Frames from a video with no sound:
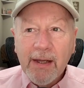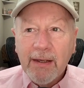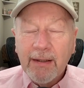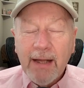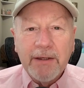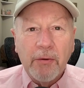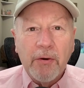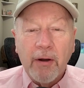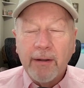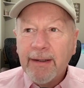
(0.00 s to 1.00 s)
lot going
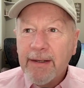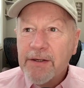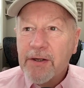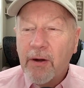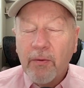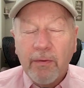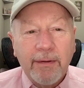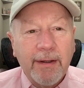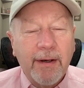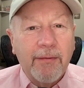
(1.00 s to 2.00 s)
on. So,
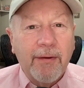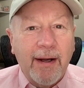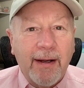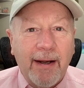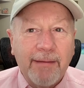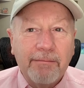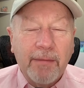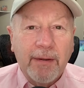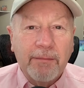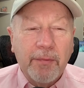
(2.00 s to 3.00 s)
I
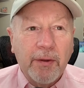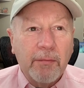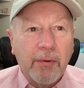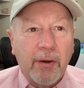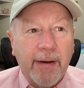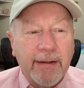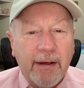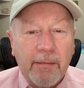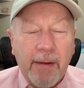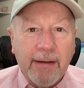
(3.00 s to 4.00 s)
put a little blurb out
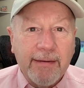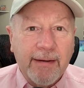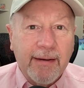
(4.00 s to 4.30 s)
there about